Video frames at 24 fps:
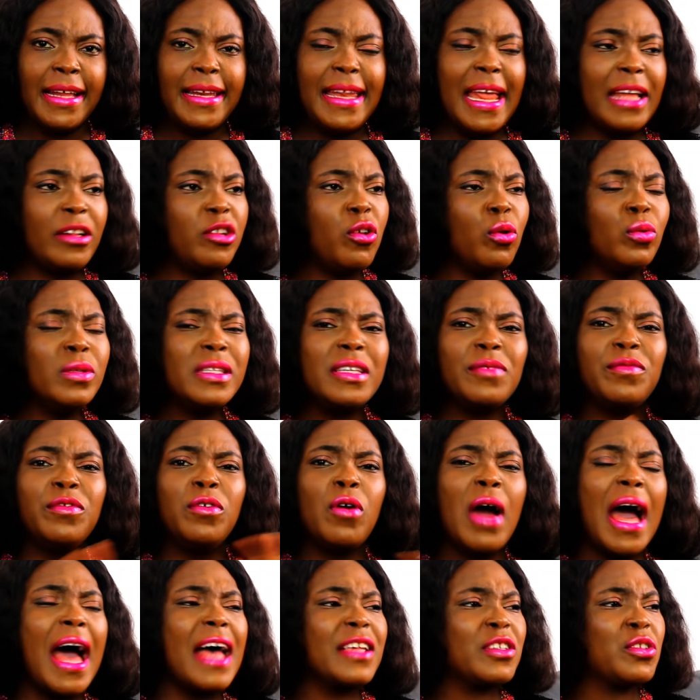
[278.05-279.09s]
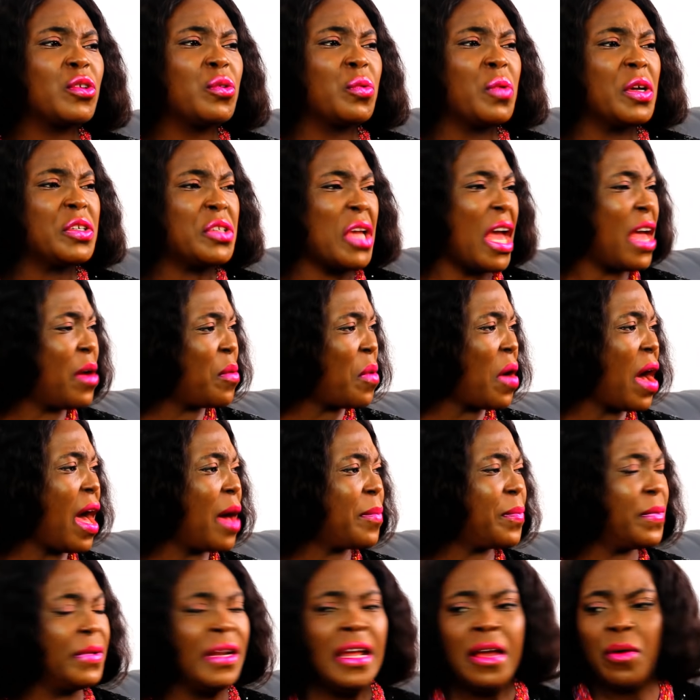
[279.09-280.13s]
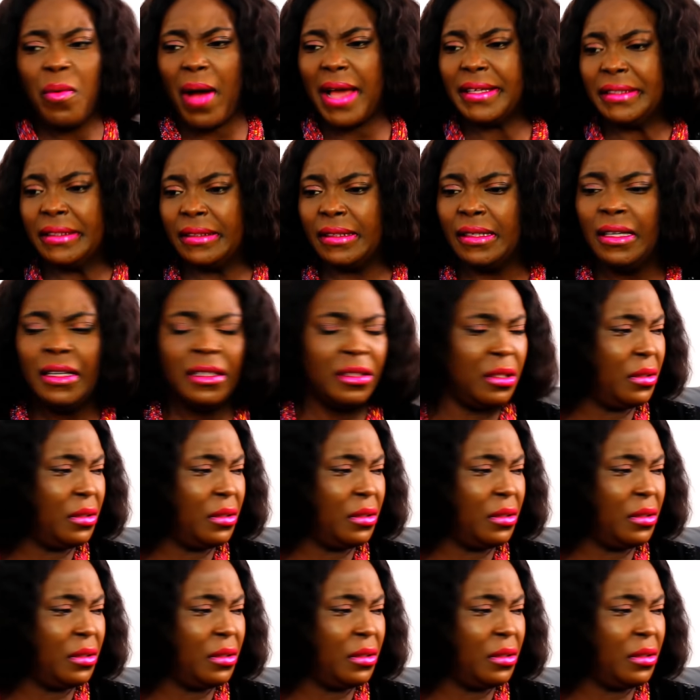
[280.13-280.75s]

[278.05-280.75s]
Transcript: they don't even ask you questions. Hey, what happened? Why?